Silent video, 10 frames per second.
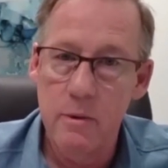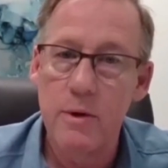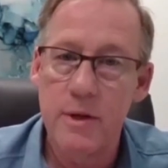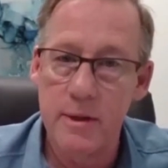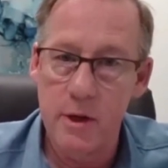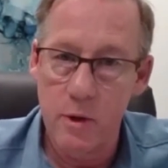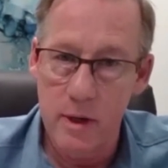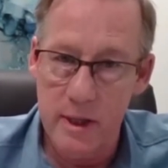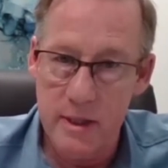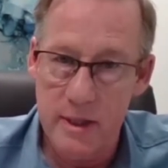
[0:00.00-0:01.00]
within the
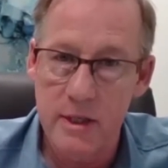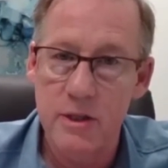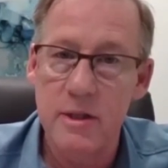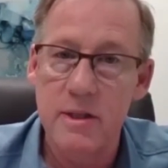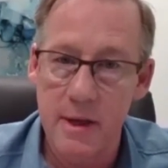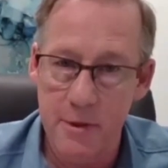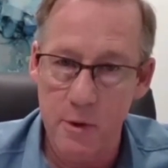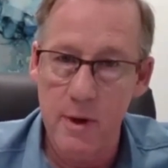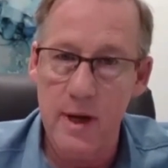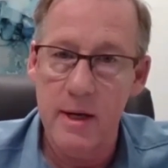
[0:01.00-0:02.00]
organizations that
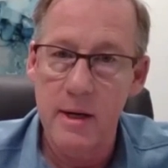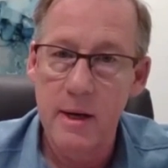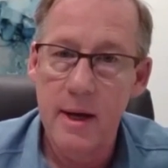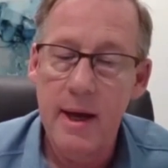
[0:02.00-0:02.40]
they're in,